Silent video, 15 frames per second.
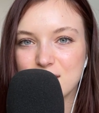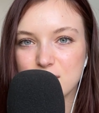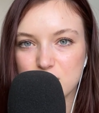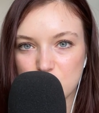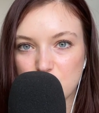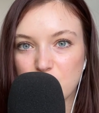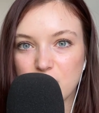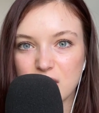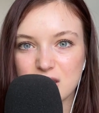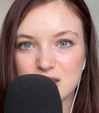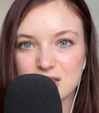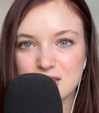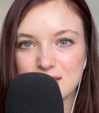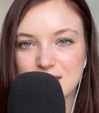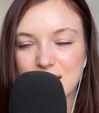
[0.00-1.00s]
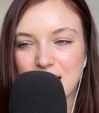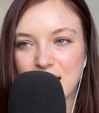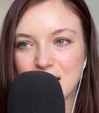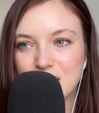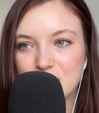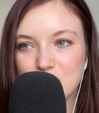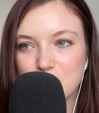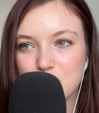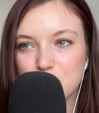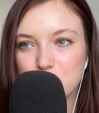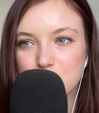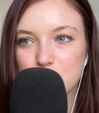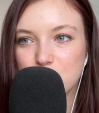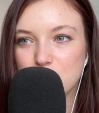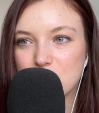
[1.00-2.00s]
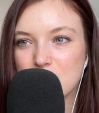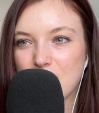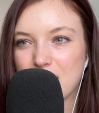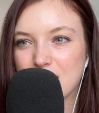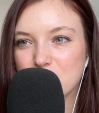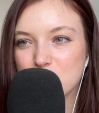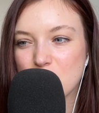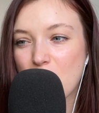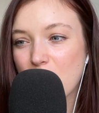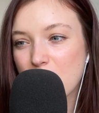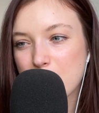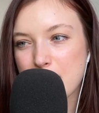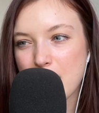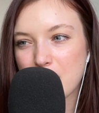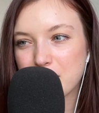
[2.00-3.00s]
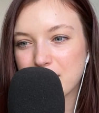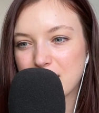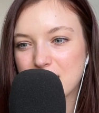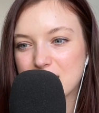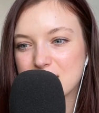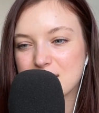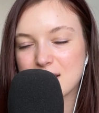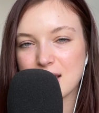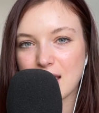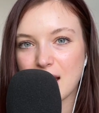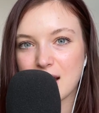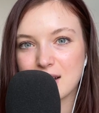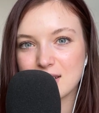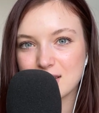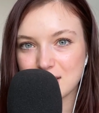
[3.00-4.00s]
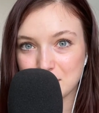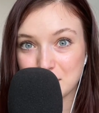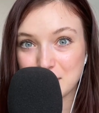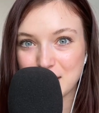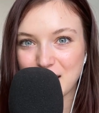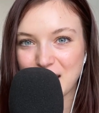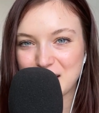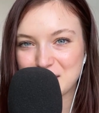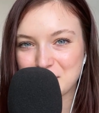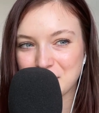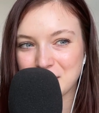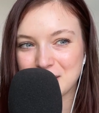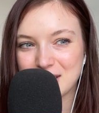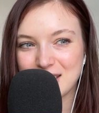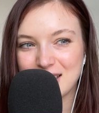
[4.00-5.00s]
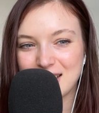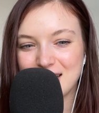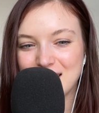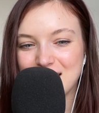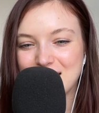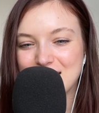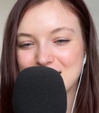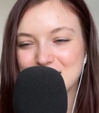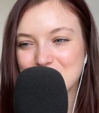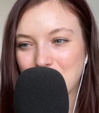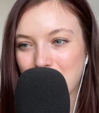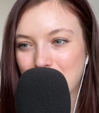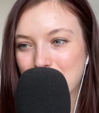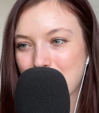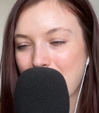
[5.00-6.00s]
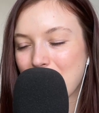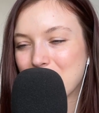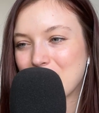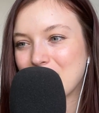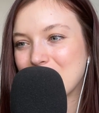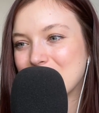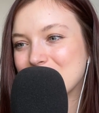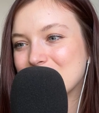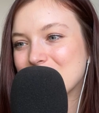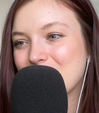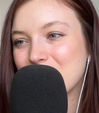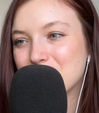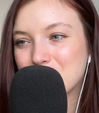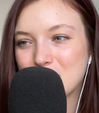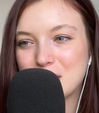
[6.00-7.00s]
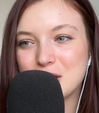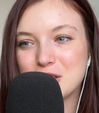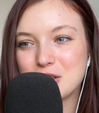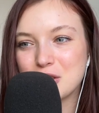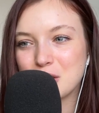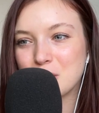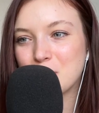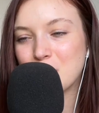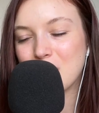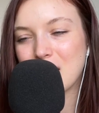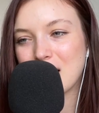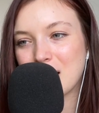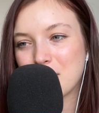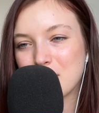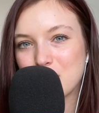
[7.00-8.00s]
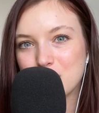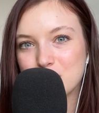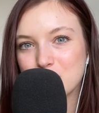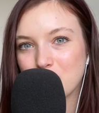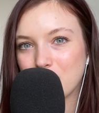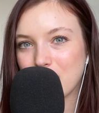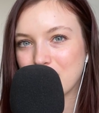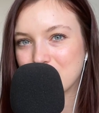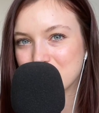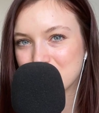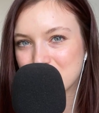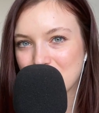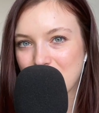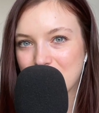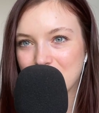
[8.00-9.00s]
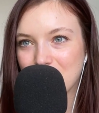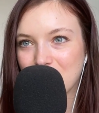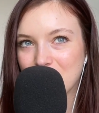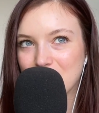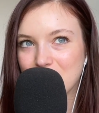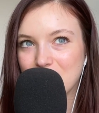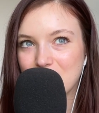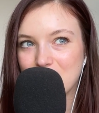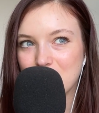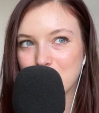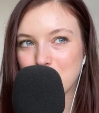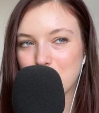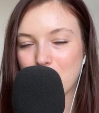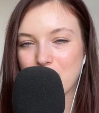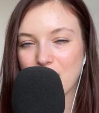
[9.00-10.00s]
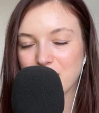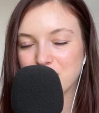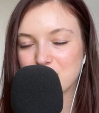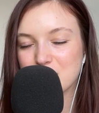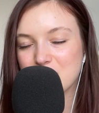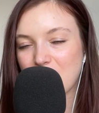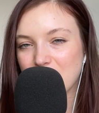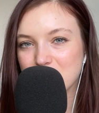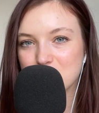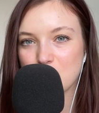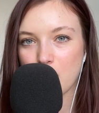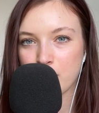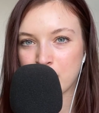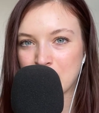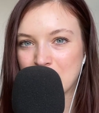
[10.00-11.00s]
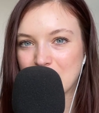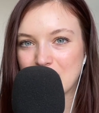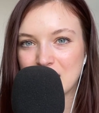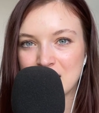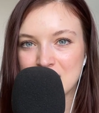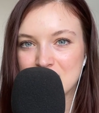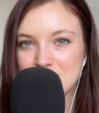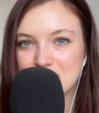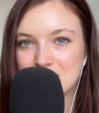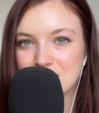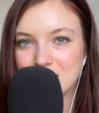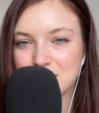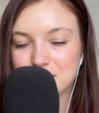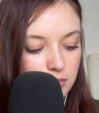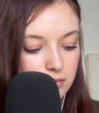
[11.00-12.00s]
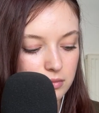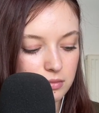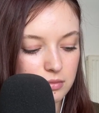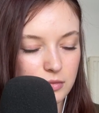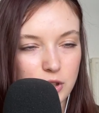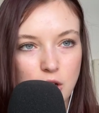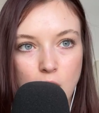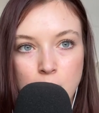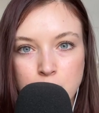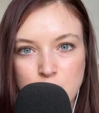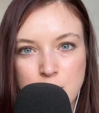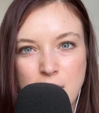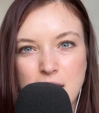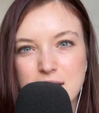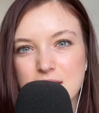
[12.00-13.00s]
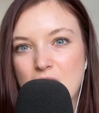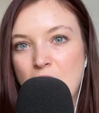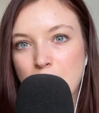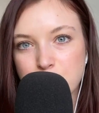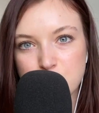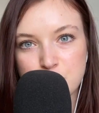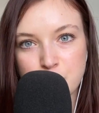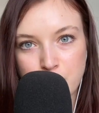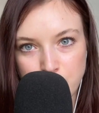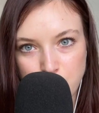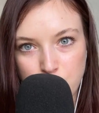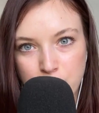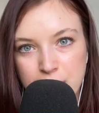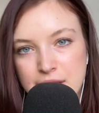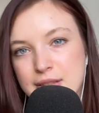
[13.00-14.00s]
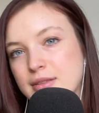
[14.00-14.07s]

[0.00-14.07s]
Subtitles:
good. And you should talk about this again, communication. Talk about it and reach to a mutual understanding, whatever that topic is. Compromise up to a point.